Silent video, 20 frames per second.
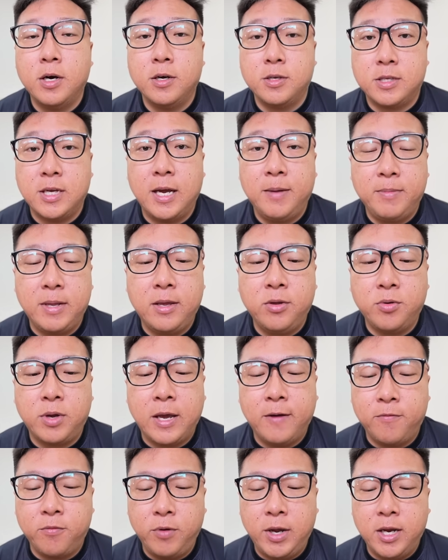times that you
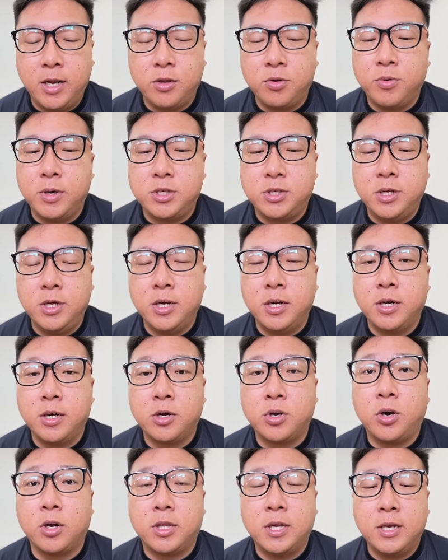have raided to actually
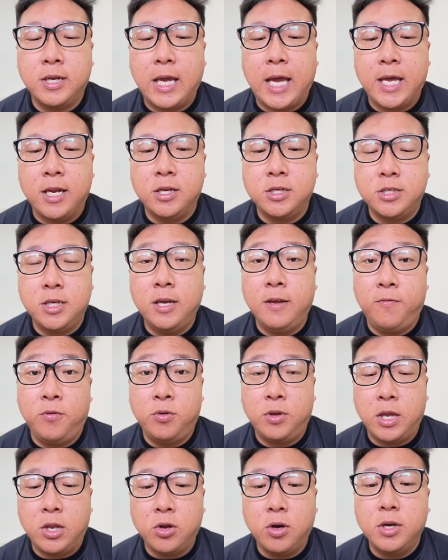gotten the energy. If you
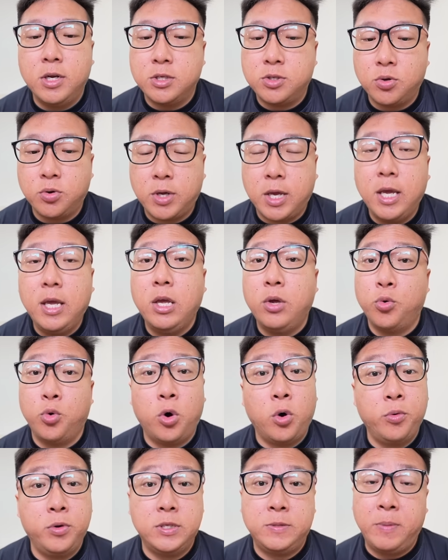did not, it's okay, it will
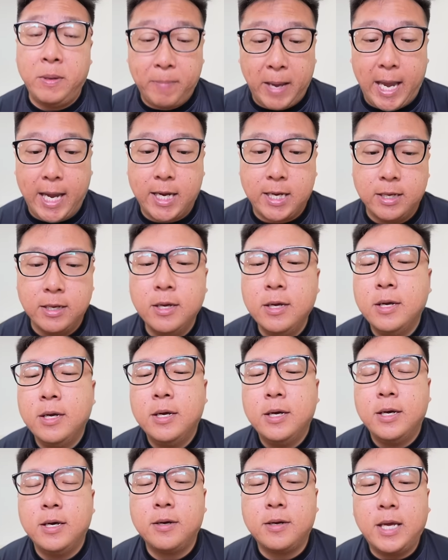always be back.
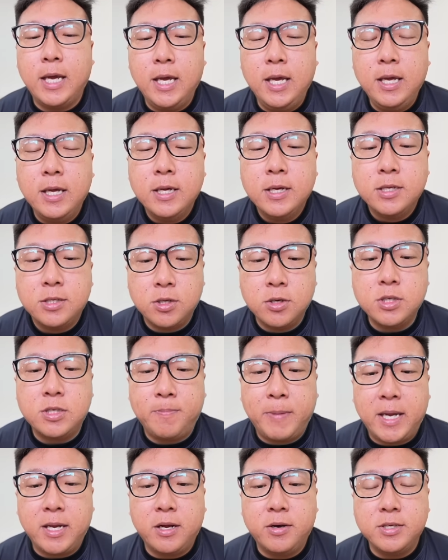Okay, so
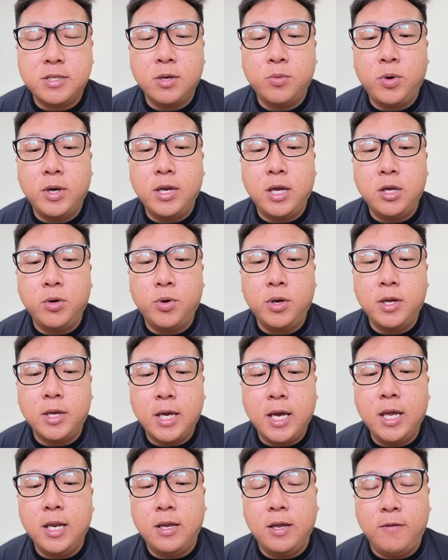Smackdown is the one that you want to
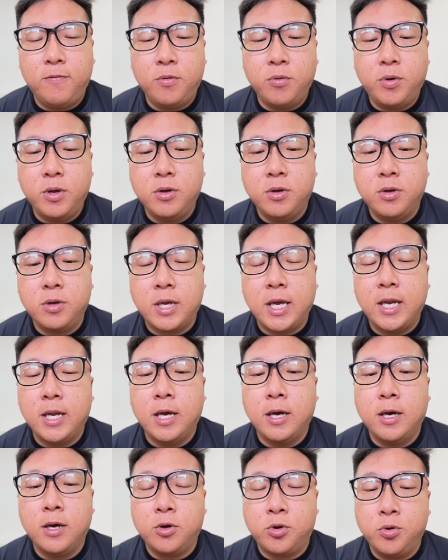get if you want to get
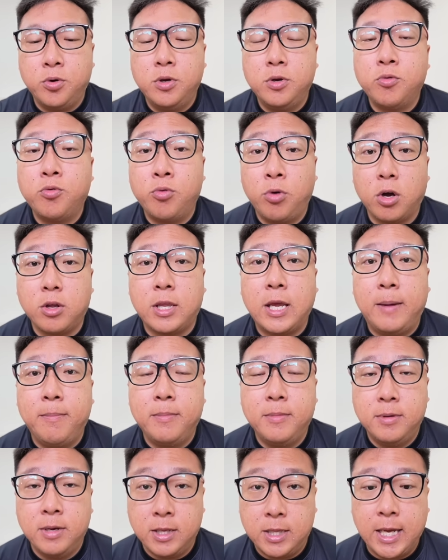a good rock type
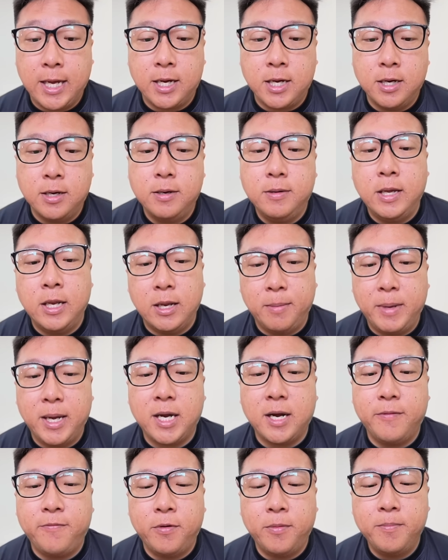attacker in the
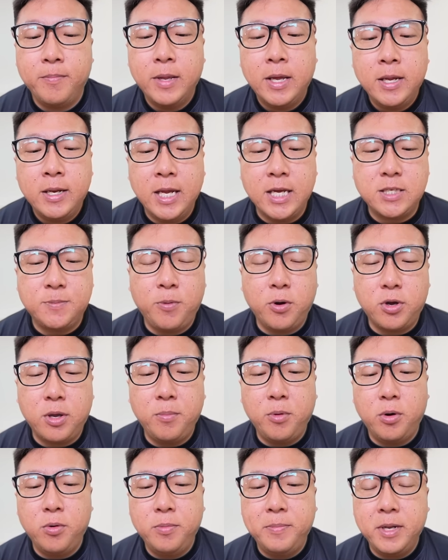Mega form. Next
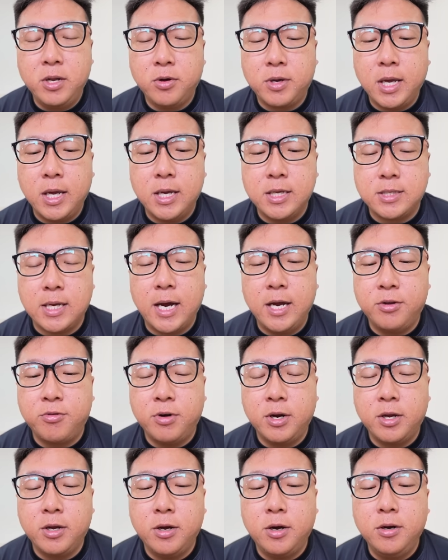Pokemon we'll be looking at is
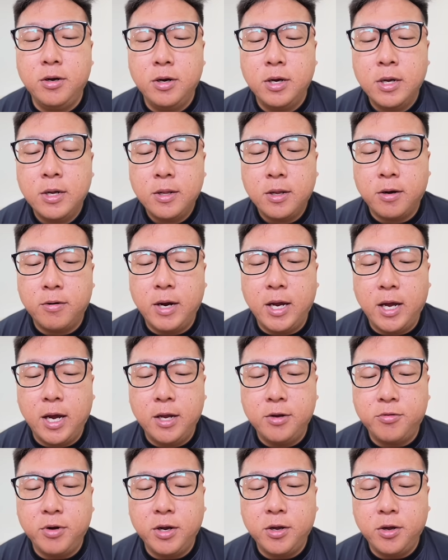Hydreigon. Alright,
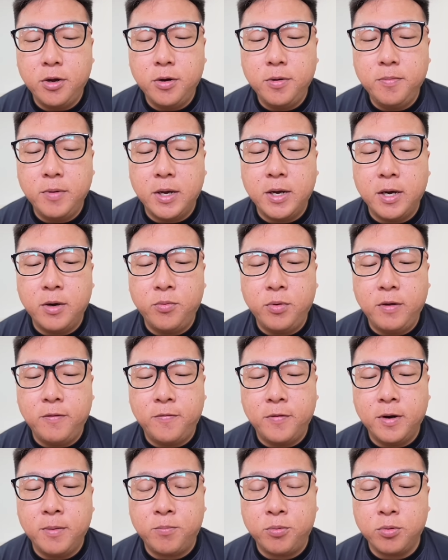Hydreigon
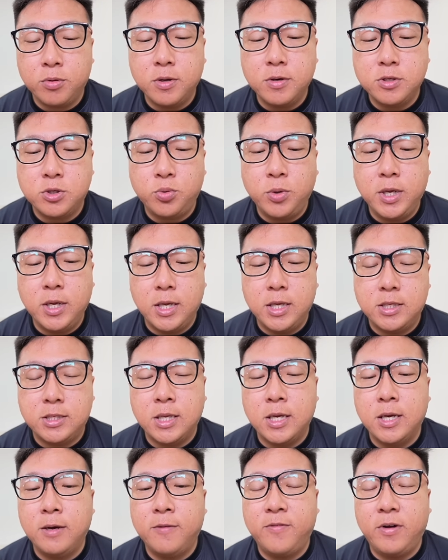with Brutal Swing is
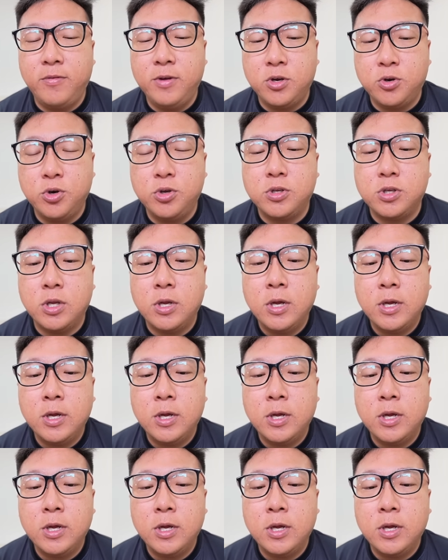a very good